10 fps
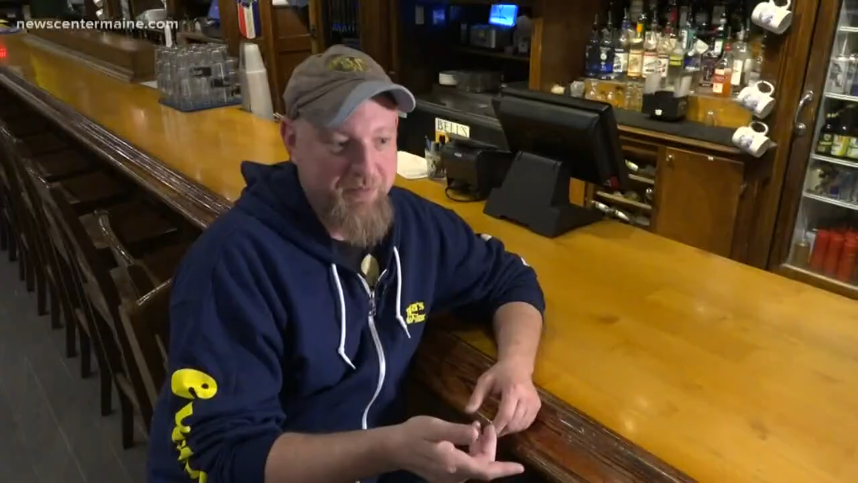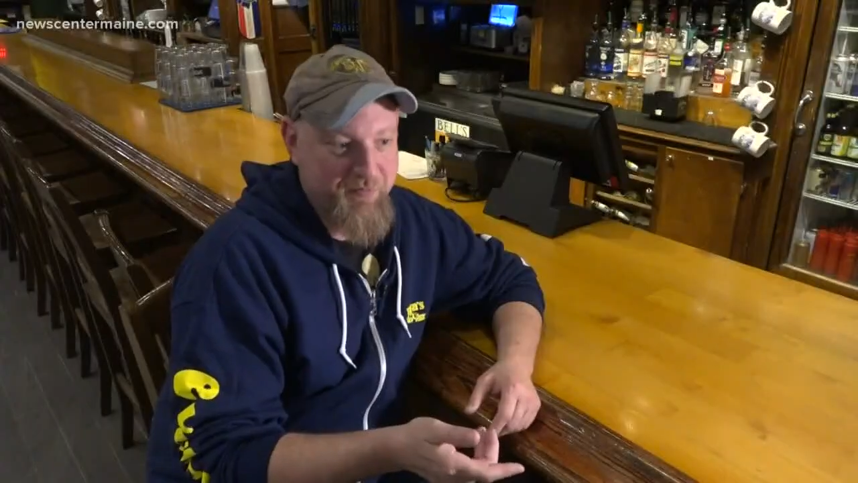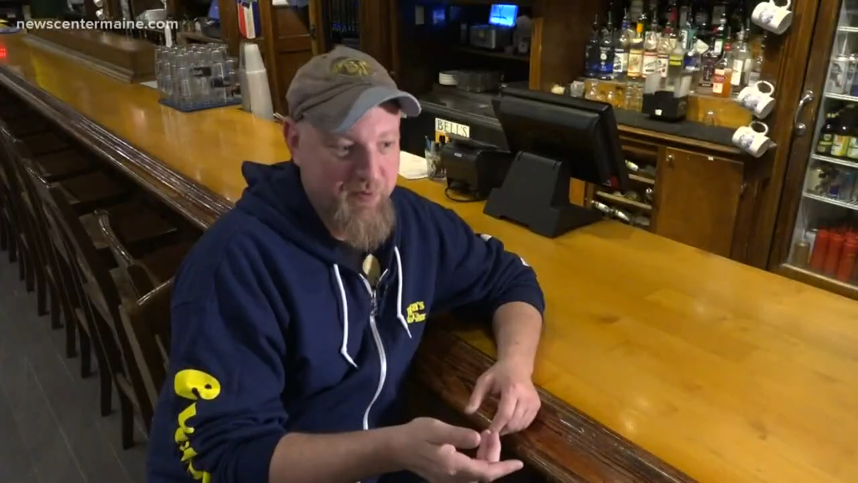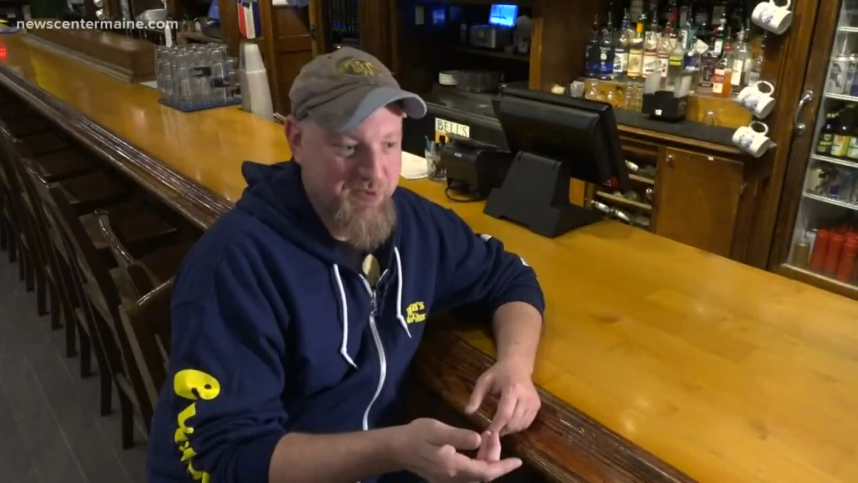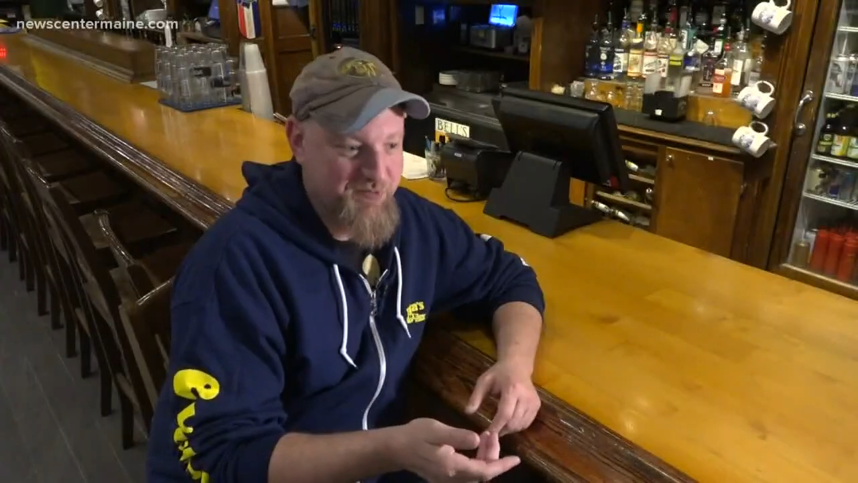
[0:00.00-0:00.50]
the
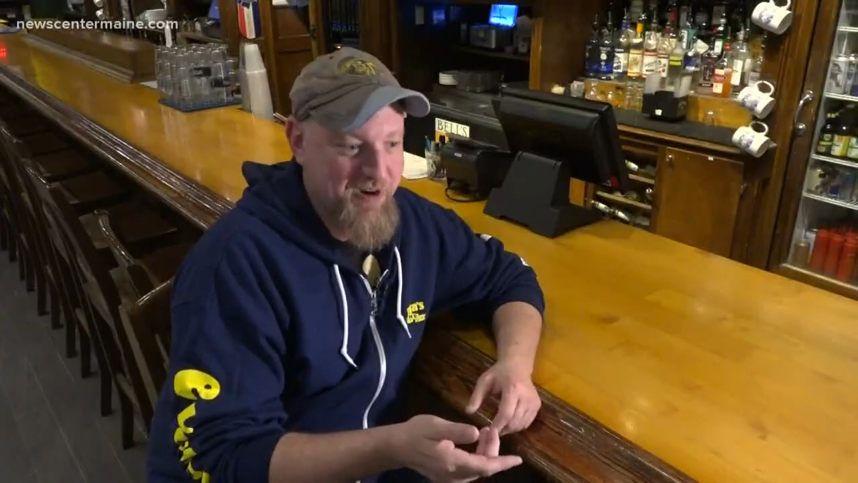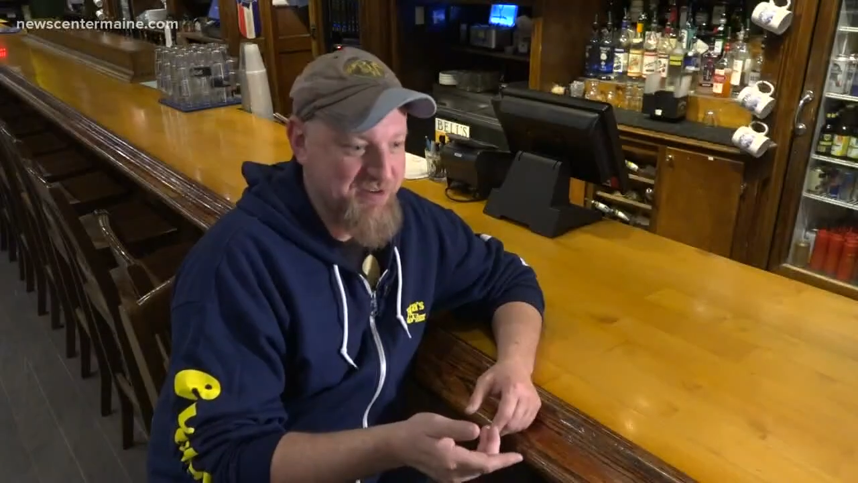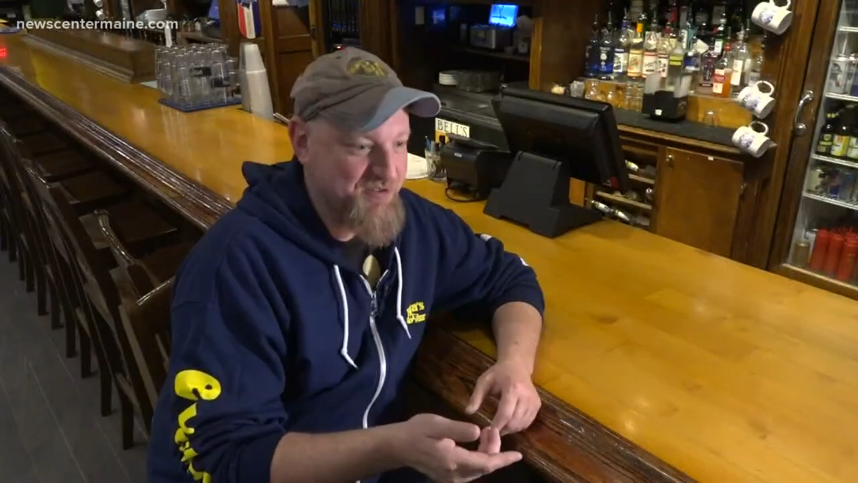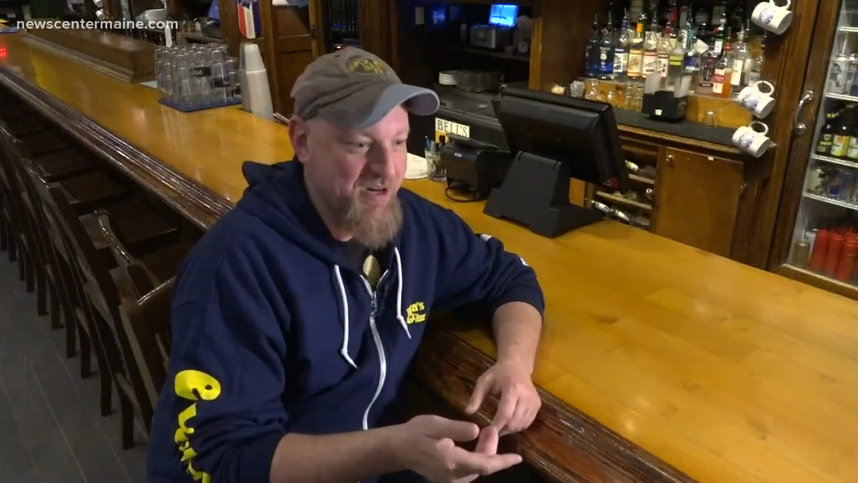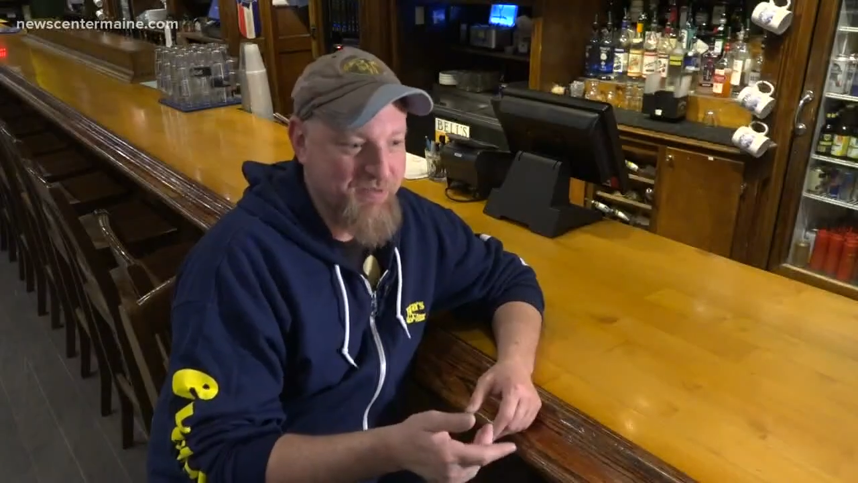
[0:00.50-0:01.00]
first
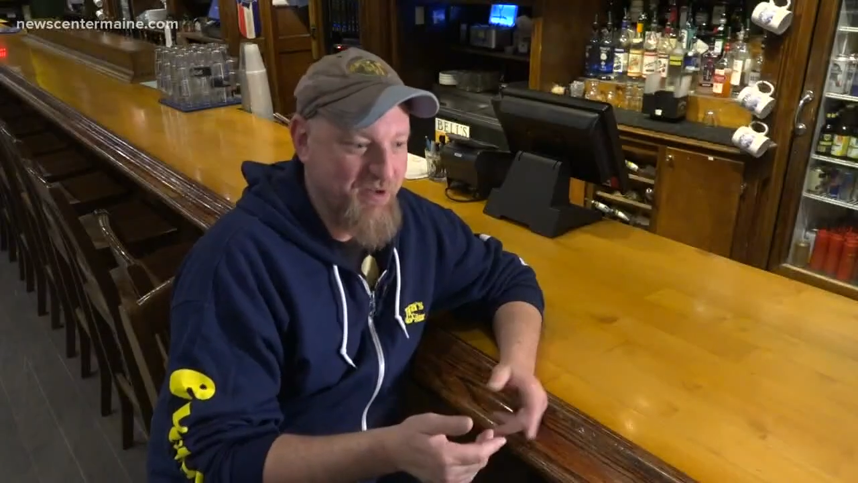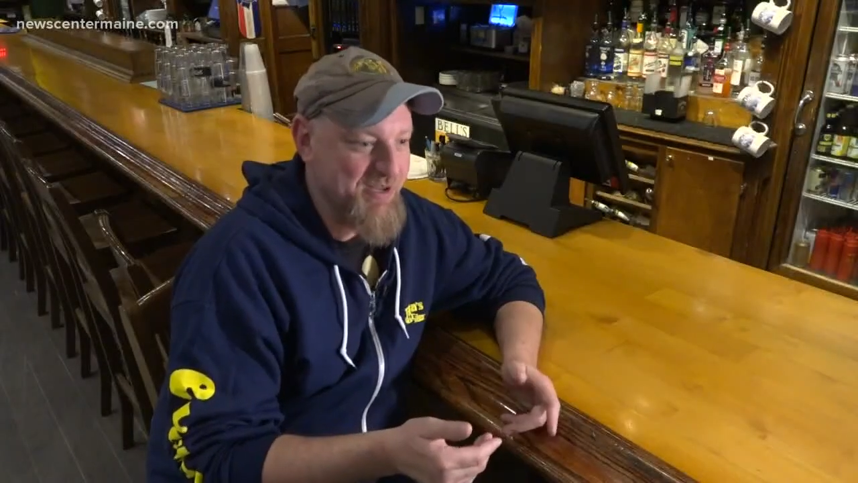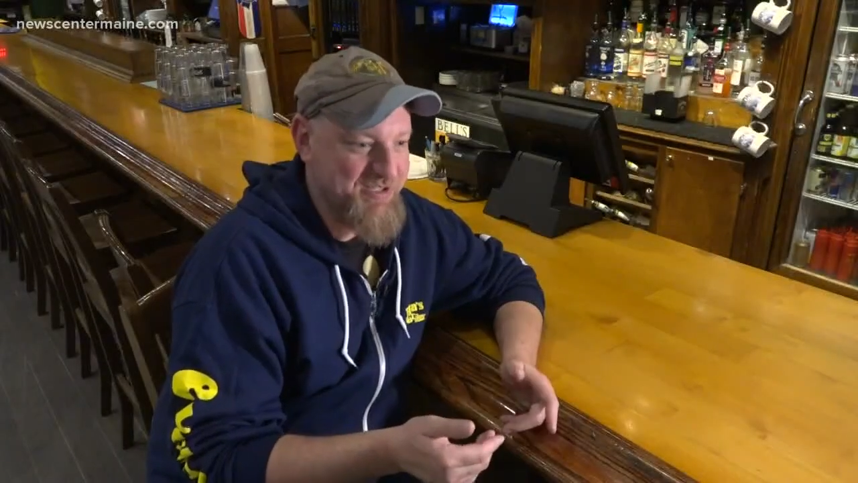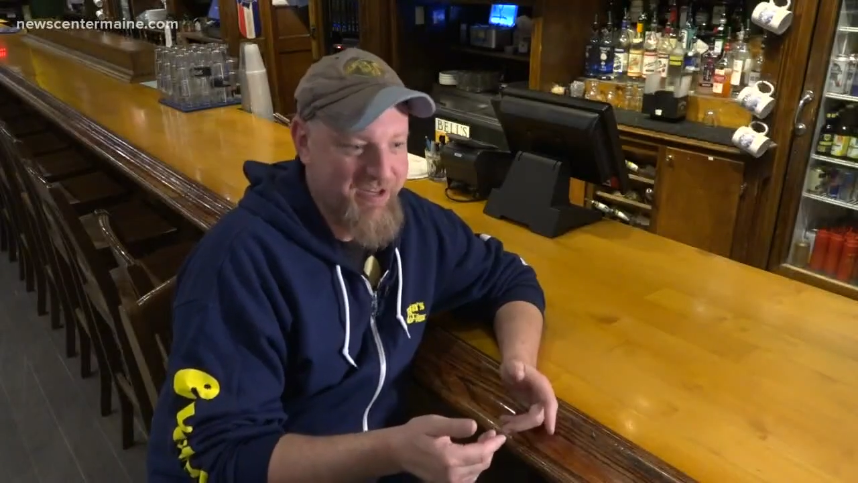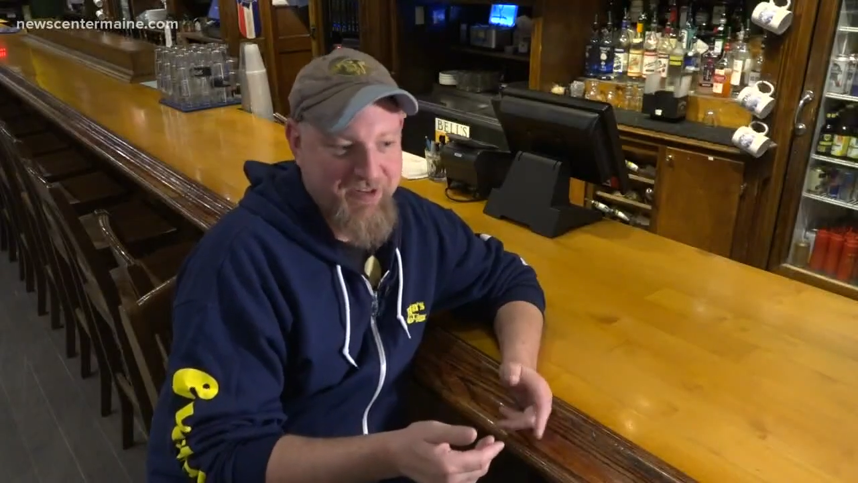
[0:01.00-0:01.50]
restaurant, we
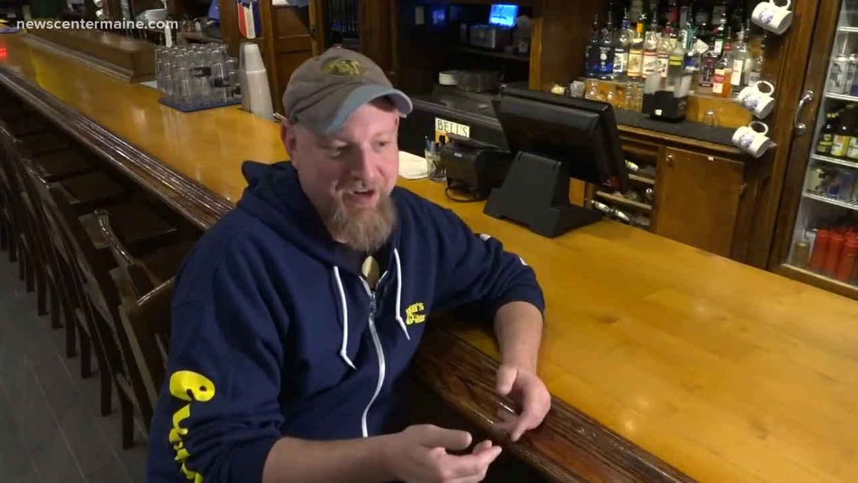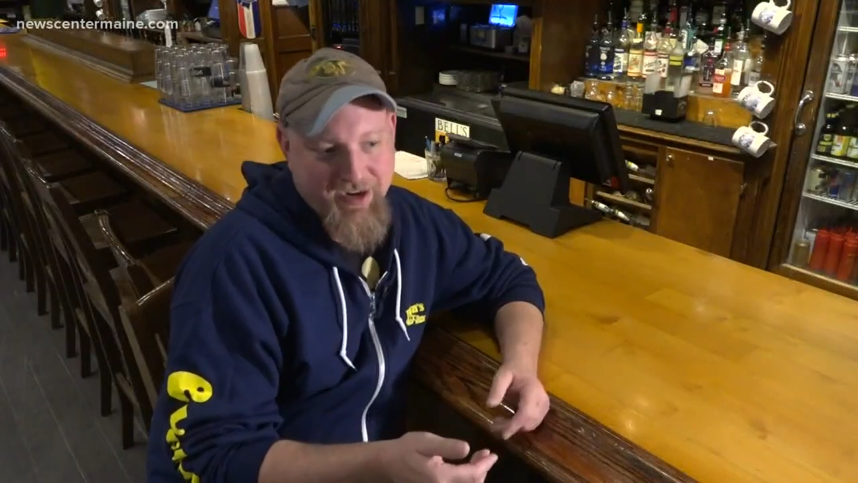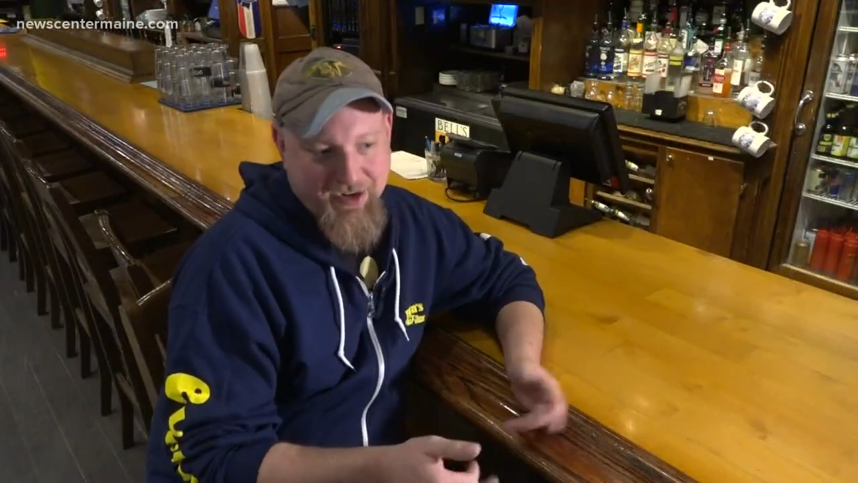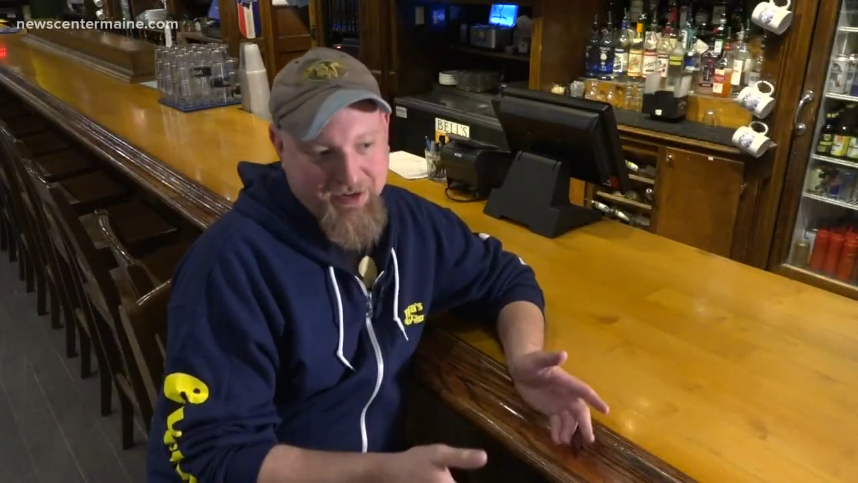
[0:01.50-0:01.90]
lost the internet.